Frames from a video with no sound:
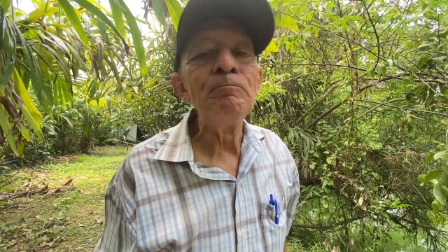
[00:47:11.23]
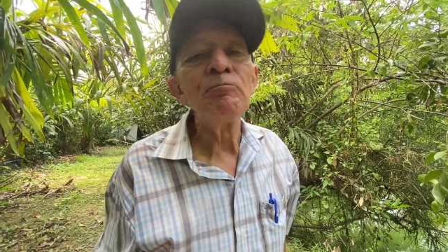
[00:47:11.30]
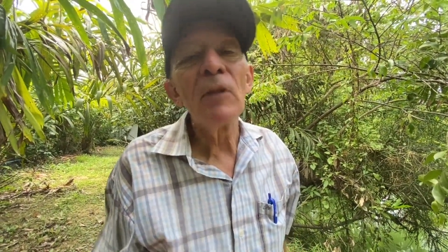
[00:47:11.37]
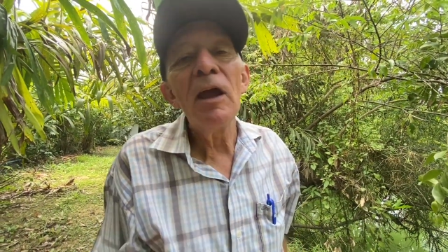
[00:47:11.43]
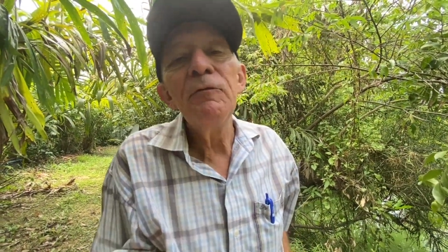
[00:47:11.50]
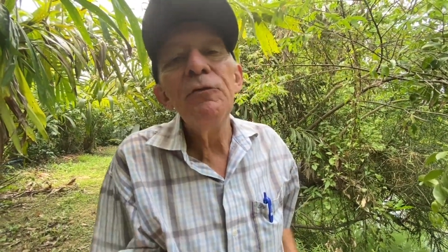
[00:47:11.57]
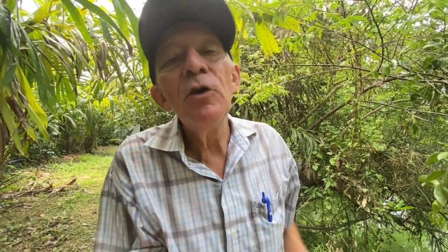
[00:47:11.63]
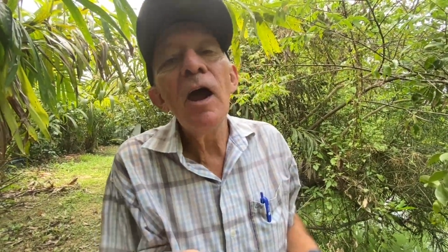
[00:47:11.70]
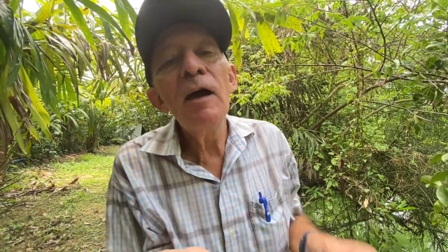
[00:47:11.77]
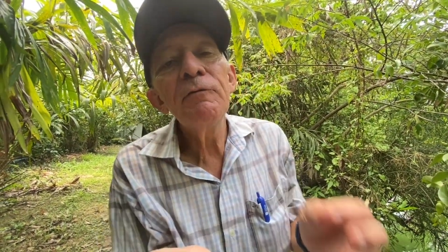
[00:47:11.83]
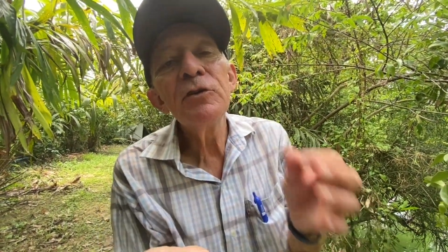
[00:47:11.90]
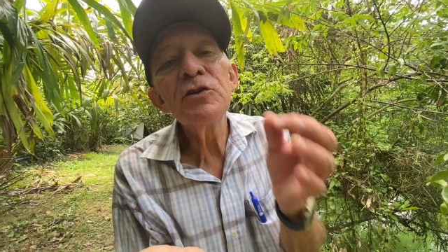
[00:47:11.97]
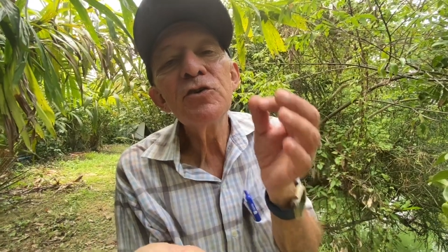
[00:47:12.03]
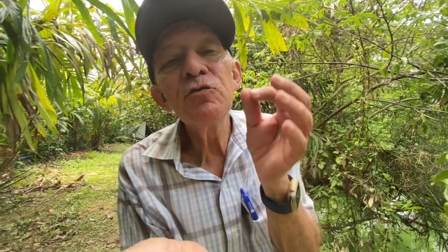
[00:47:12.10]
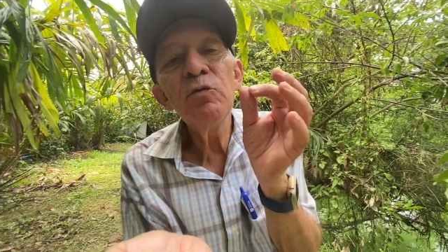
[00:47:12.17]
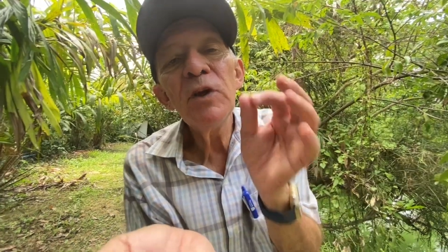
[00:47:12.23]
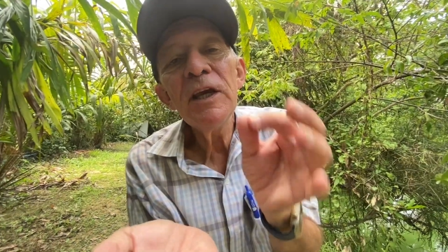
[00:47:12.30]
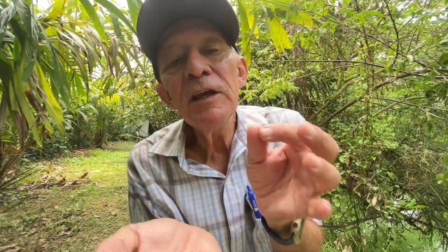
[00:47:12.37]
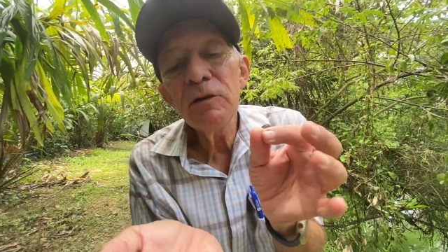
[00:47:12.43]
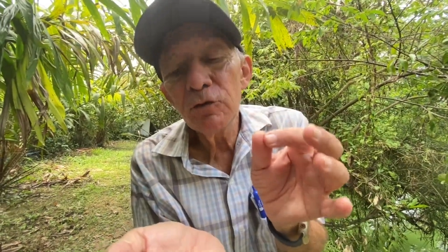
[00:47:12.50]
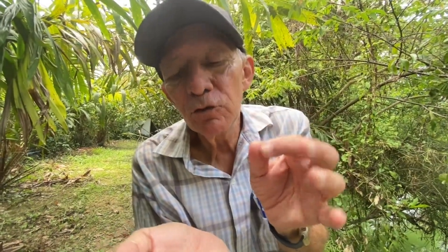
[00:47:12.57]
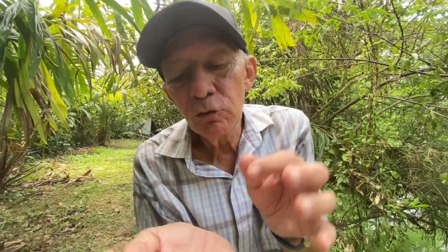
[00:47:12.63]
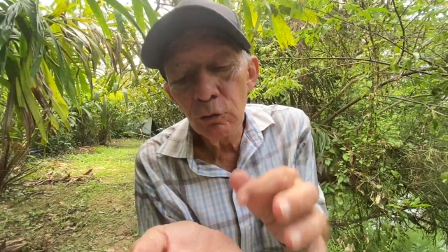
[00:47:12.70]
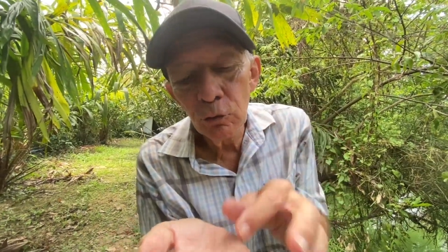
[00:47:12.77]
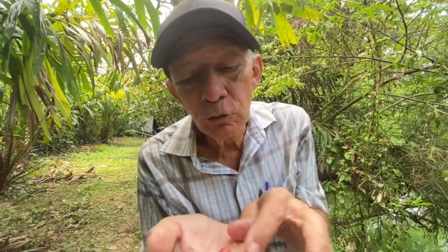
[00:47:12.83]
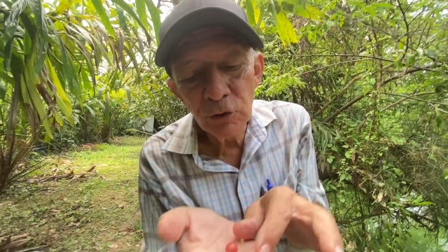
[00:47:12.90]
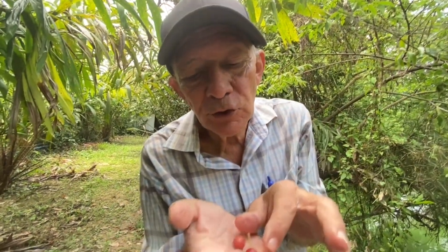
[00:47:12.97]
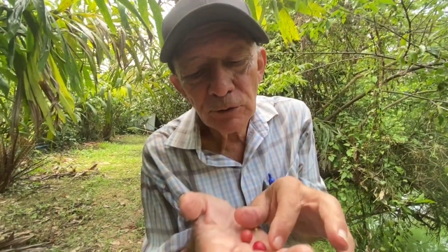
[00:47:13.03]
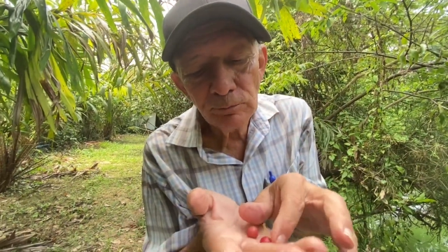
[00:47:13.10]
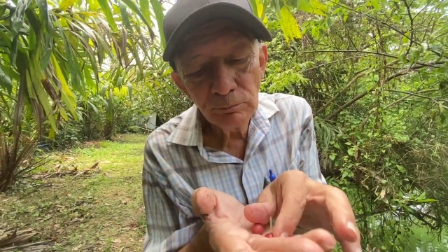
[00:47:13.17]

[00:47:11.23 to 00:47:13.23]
If you have a sweet tooth,